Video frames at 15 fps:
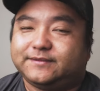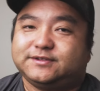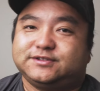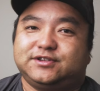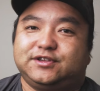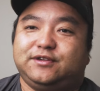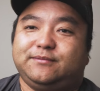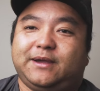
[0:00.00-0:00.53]

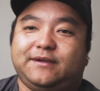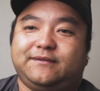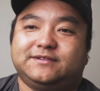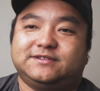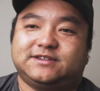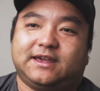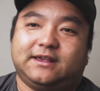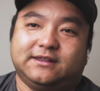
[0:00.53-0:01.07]
So you might
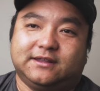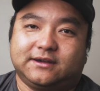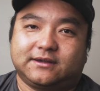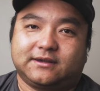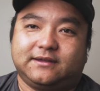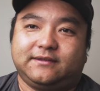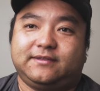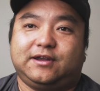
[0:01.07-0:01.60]
even say,
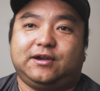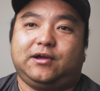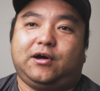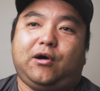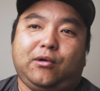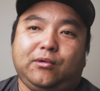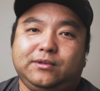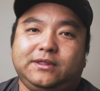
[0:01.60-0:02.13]
look, they're
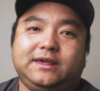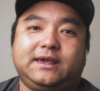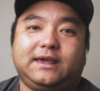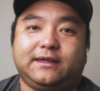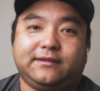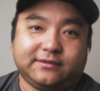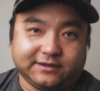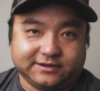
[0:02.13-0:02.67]
only
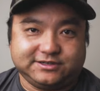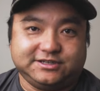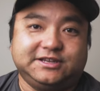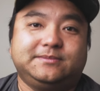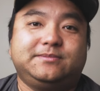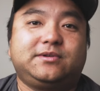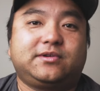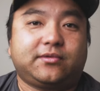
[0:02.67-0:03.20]
in the
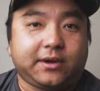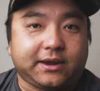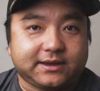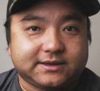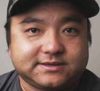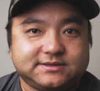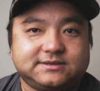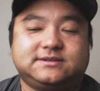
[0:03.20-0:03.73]
deep
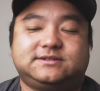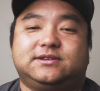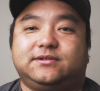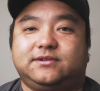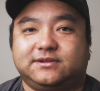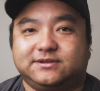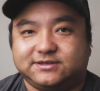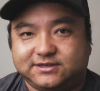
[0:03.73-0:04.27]
creeks. So
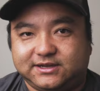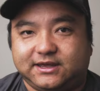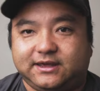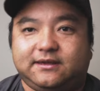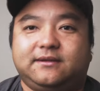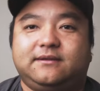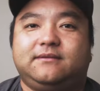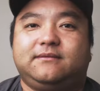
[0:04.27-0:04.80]
you can
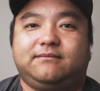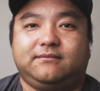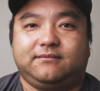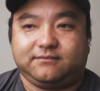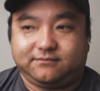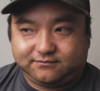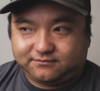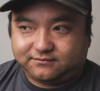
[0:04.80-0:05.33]
see
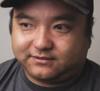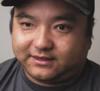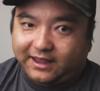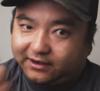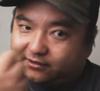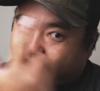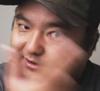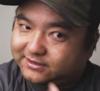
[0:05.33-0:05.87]

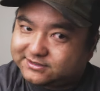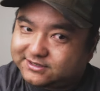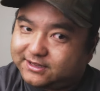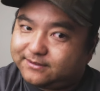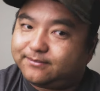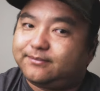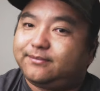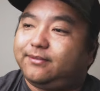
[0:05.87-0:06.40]
that creek's
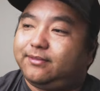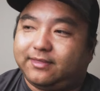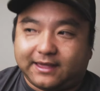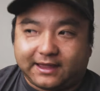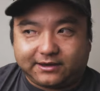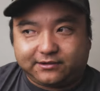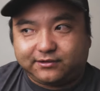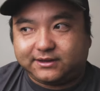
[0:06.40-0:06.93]
deep,
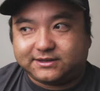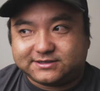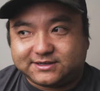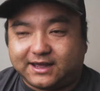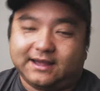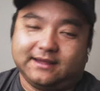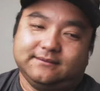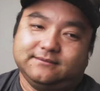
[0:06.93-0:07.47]
that creek's
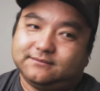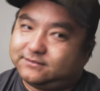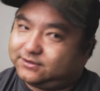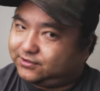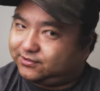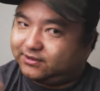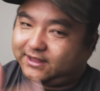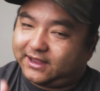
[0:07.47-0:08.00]
not.
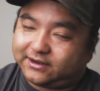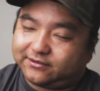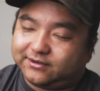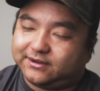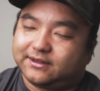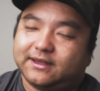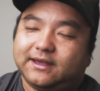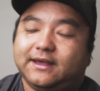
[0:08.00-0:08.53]
Go to that
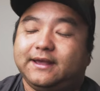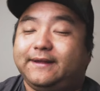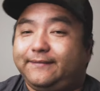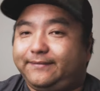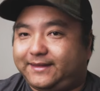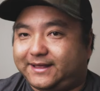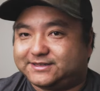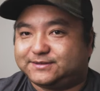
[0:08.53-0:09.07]
creek.
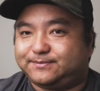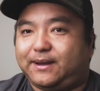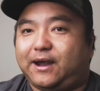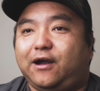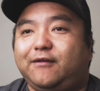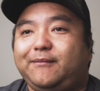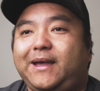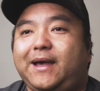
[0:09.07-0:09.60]
That's the
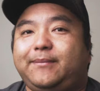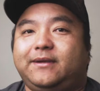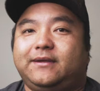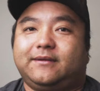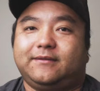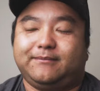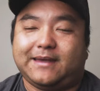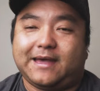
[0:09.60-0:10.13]
power of
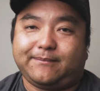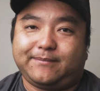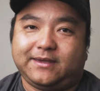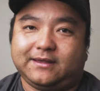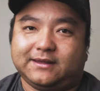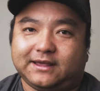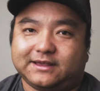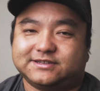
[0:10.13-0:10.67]
mapping.
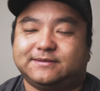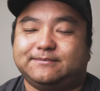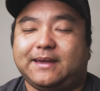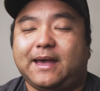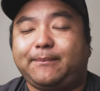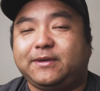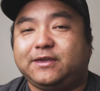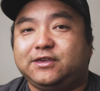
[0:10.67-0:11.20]
Mapping, like I said,
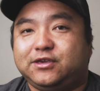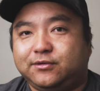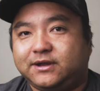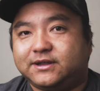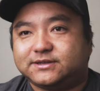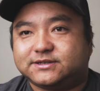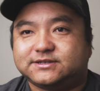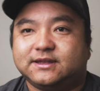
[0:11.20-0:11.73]
mapping
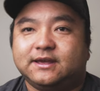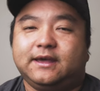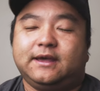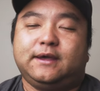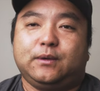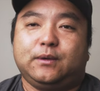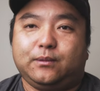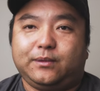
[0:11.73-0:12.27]
units
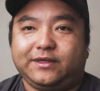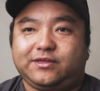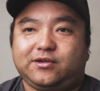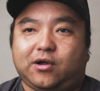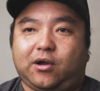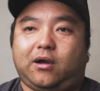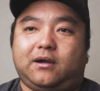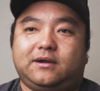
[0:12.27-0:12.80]
with
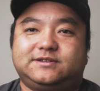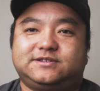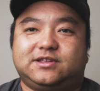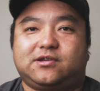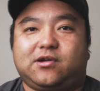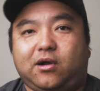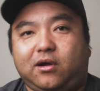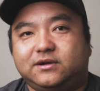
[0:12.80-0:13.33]
cards.
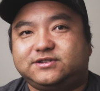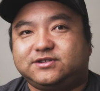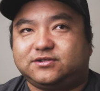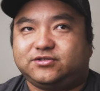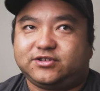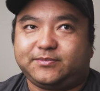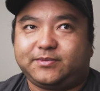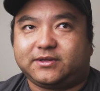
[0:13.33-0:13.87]
The cards
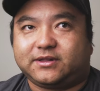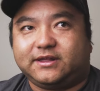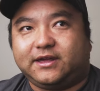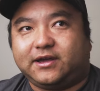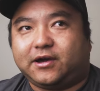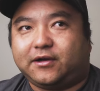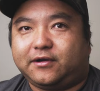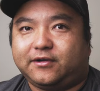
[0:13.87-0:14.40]
are
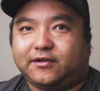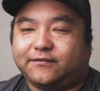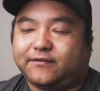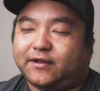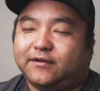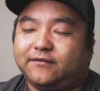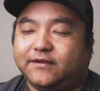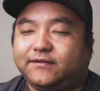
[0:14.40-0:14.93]
typically 100 to
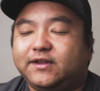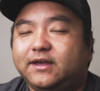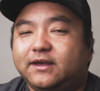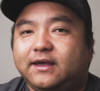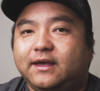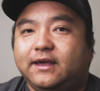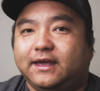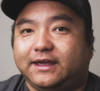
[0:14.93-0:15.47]
550
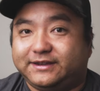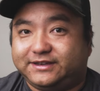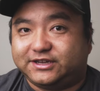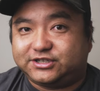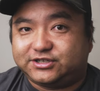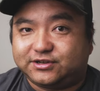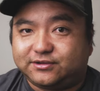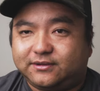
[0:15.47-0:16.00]

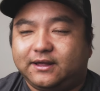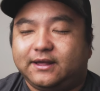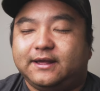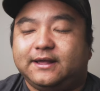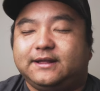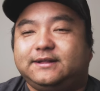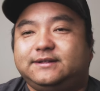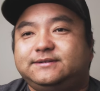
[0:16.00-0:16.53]
additional.
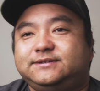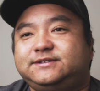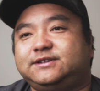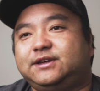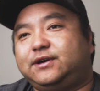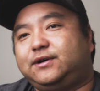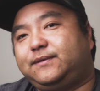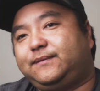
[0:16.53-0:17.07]

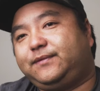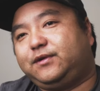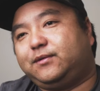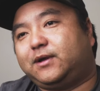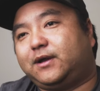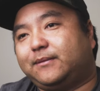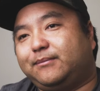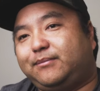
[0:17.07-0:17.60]
So you
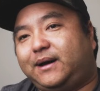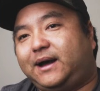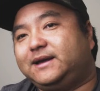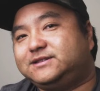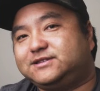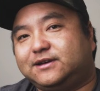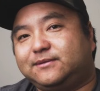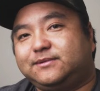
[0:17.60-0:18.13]
want to
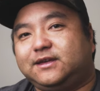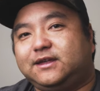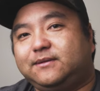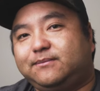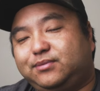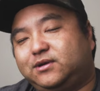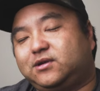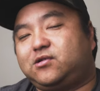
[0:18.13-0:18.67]
buy
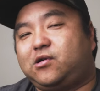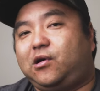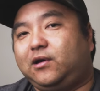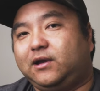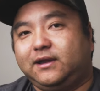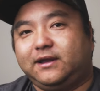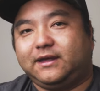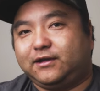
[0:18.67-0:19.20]
something, put a
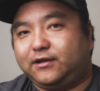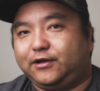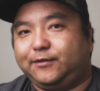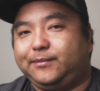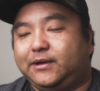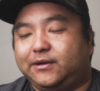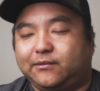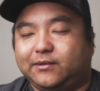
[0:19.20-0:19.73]
card in it, it'll
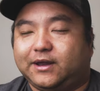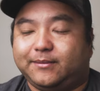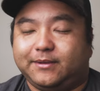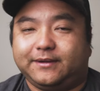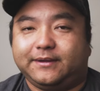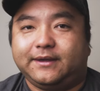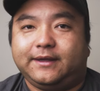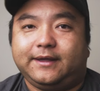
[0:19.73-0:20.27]
help you out quite a
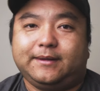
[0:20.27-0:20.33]
bit.